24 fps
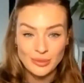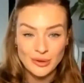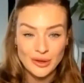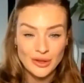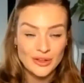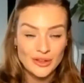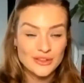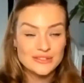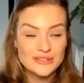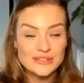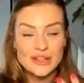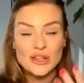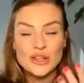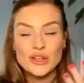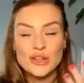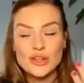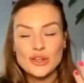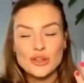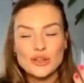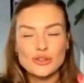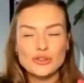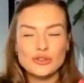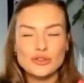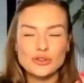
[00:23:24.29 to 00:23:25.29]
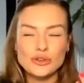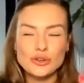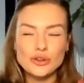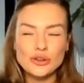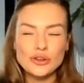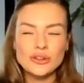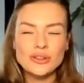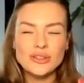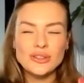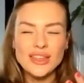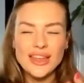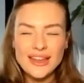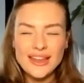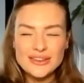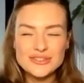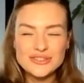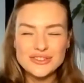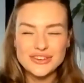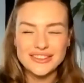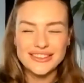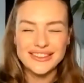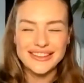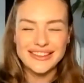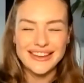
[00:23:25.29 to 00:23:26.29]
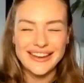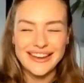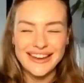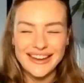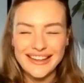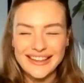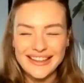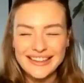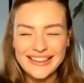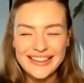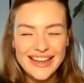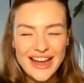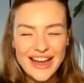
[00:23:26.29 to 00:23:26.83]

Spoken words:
because you literally